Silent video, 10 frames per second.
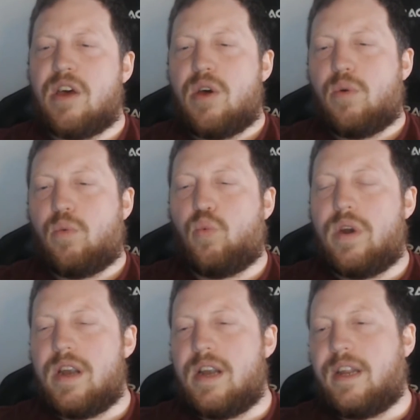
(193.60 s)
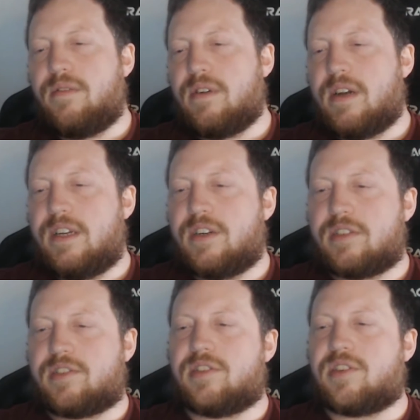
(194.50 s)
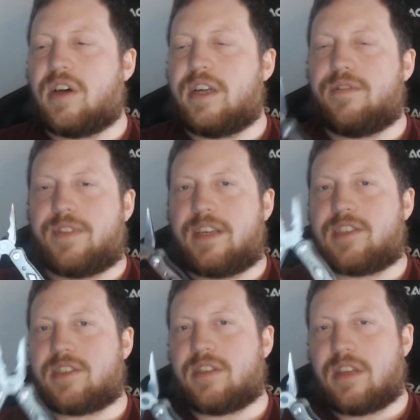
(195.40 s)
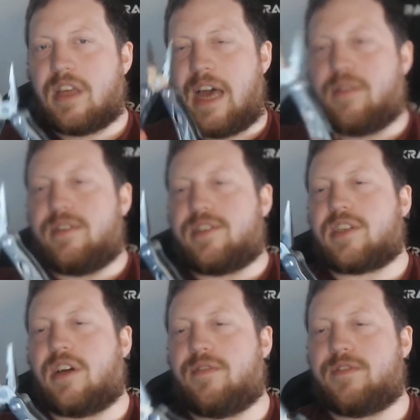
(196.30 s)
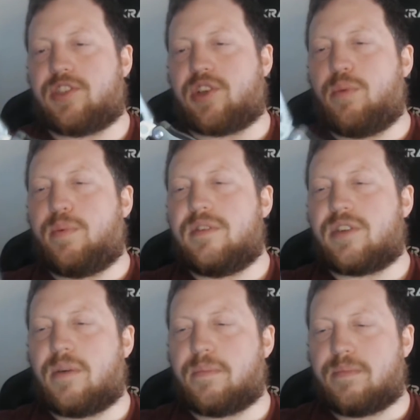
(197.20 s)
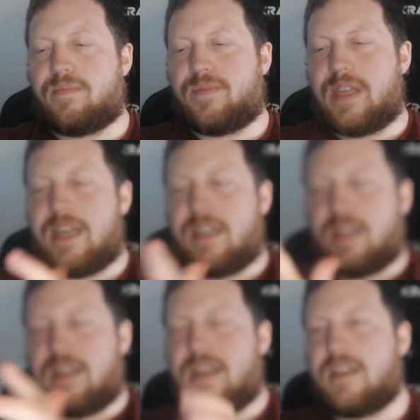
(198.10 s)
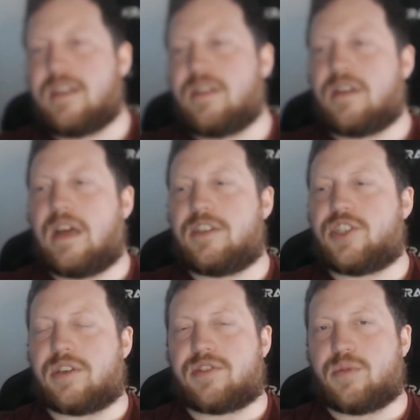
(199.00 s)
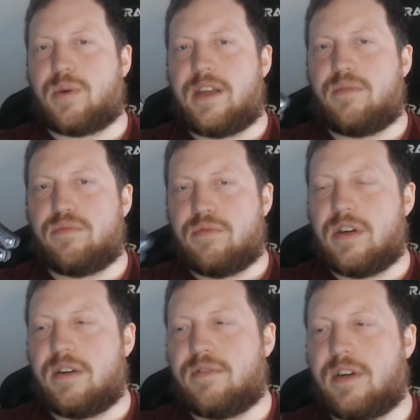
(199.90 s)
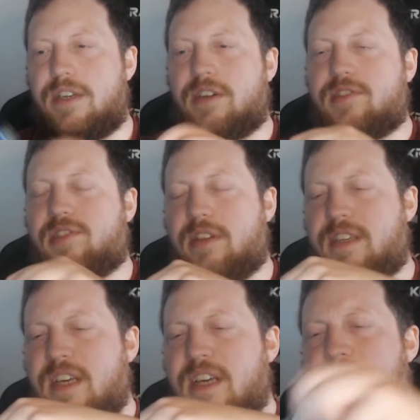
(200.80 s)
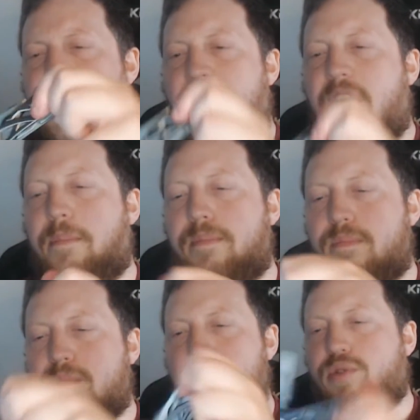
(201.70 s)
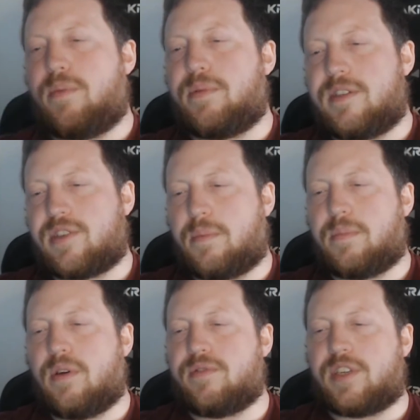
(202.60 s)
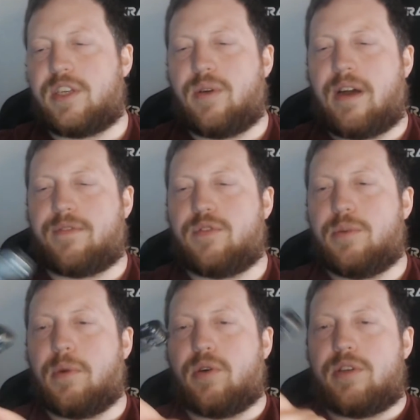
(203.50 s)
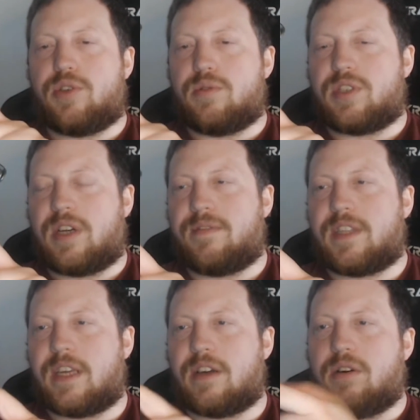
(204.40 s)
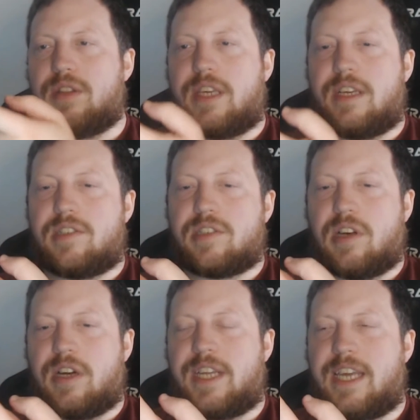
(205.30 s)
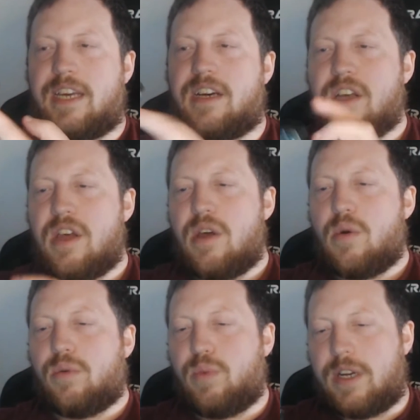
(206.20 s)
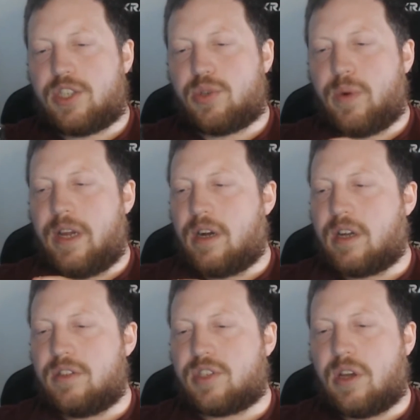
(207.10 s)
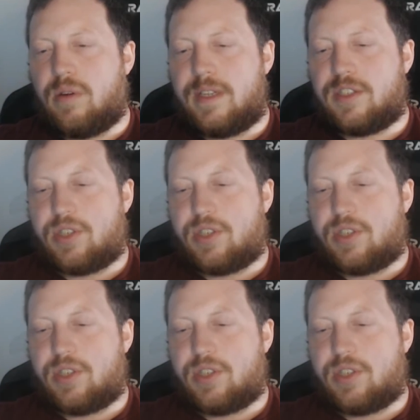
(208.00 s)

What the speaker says: Really nice design of this, how it's kind of just opens up and shuts away really nicely. Once you open this up, obviously you have all your multi-tools and everything on the inside here, which we are going to go into